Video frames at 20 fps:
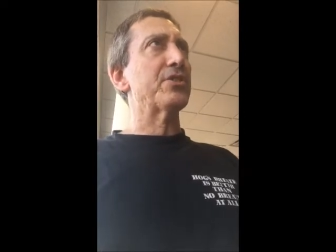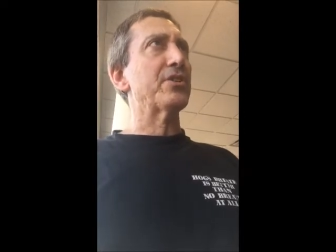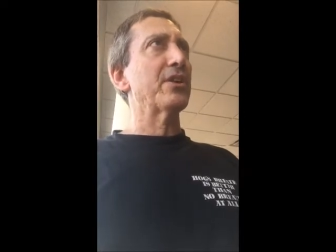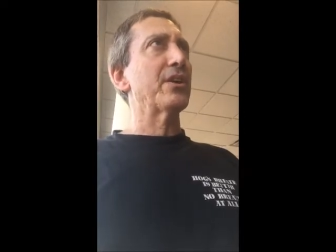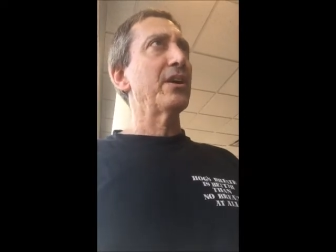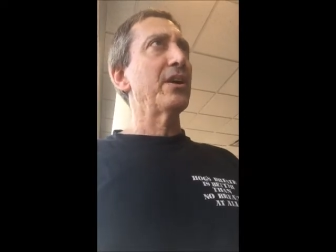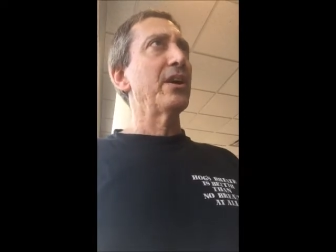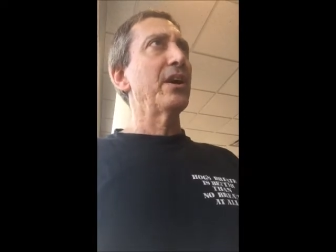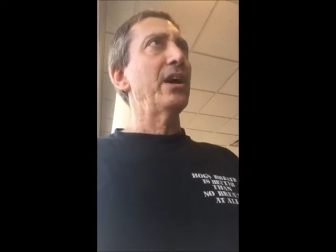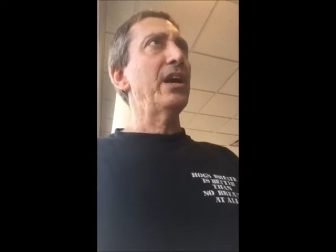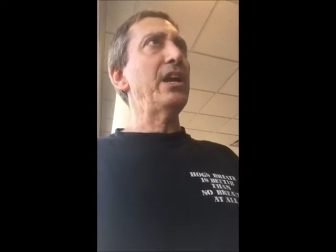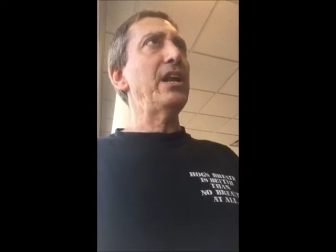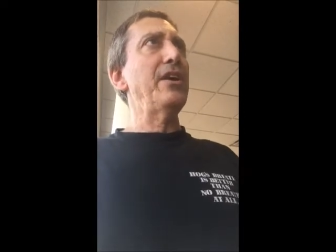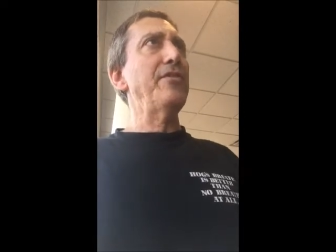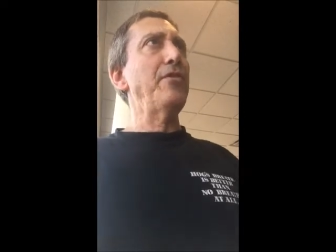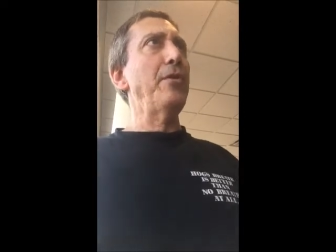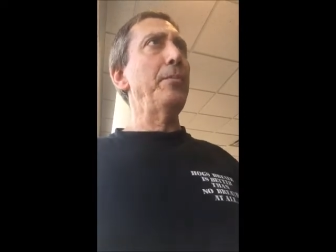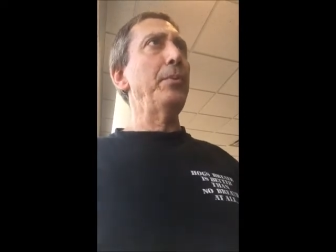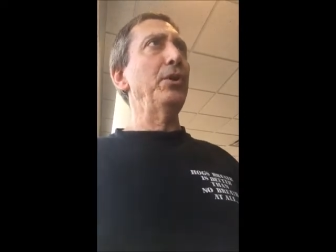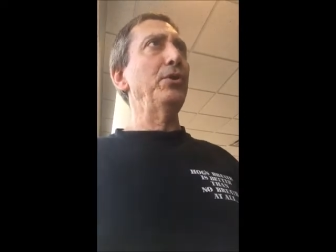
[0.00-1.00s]
He never built a wall. He
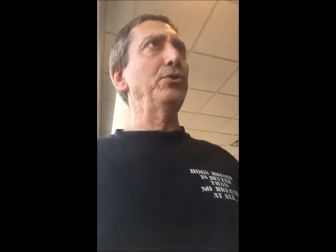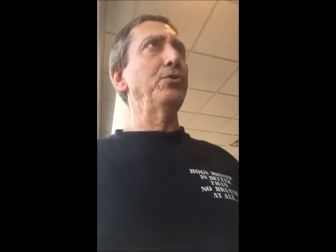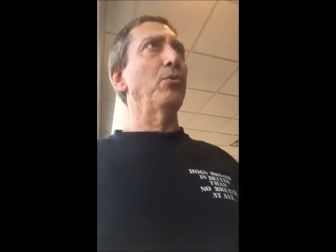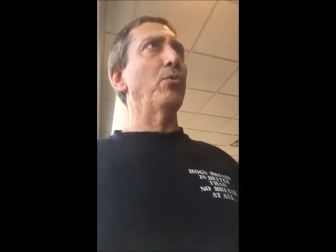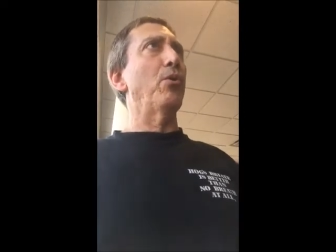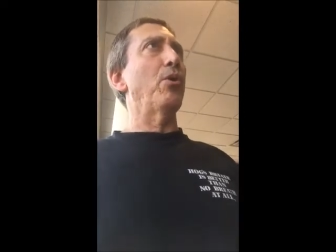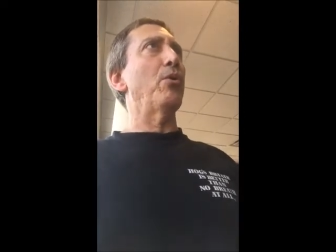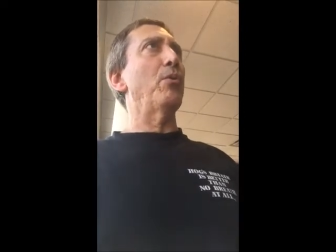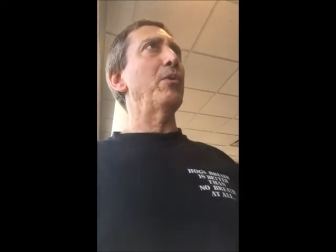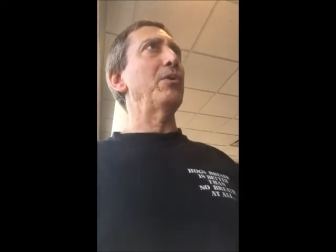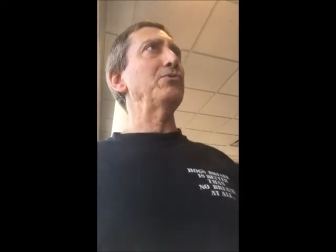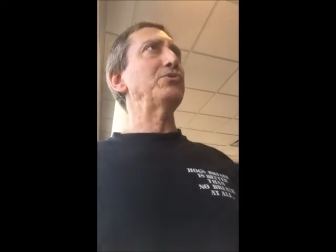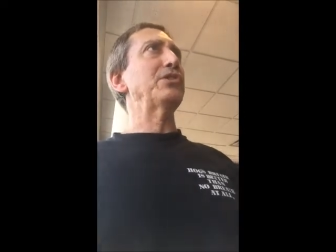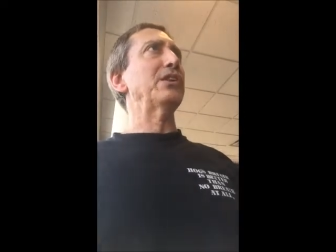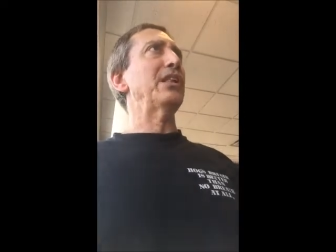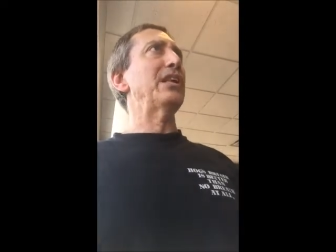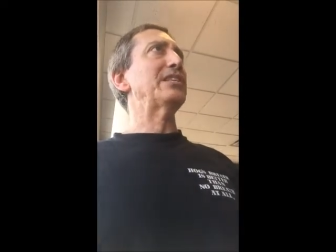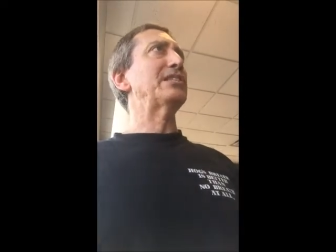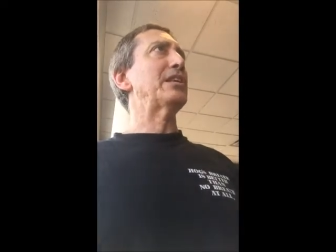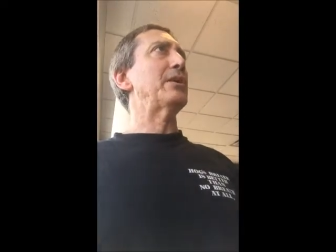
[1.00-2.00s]
never built a wall. When was the
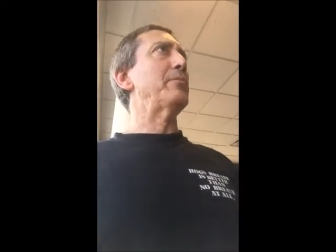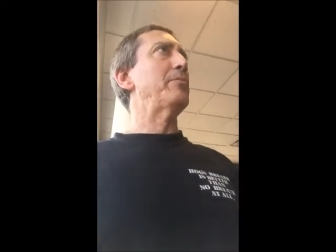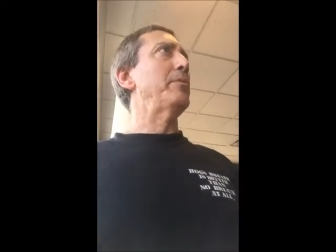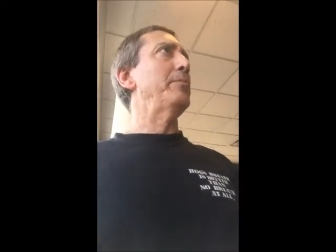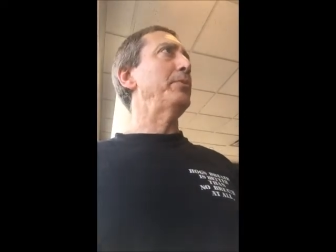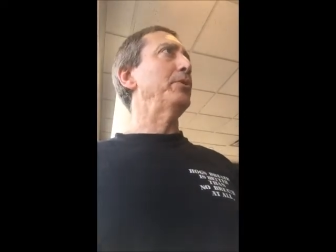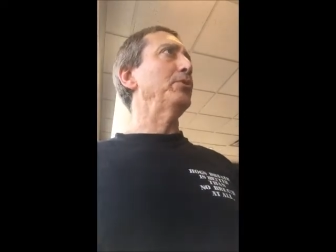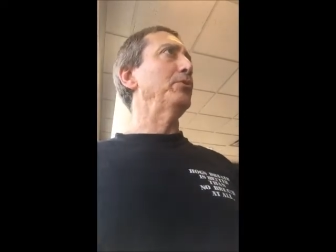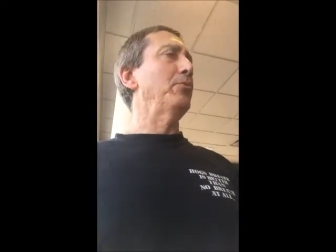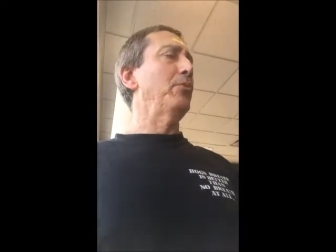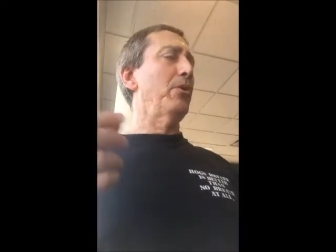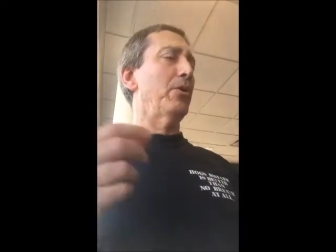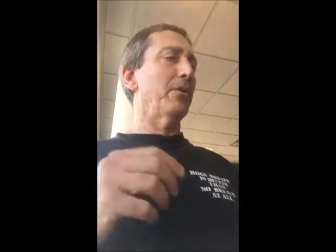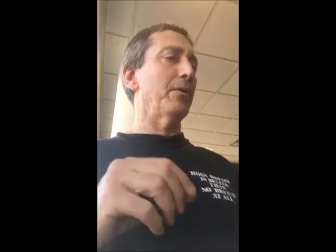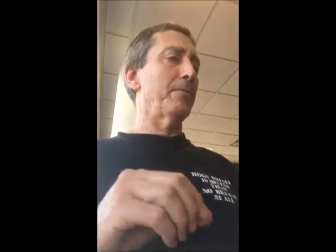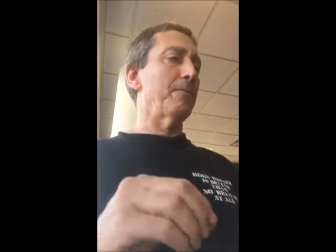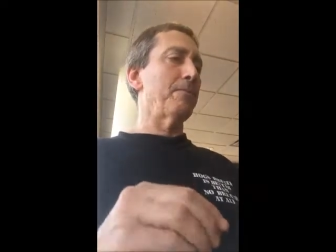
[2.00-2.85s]
last time he built a wall? You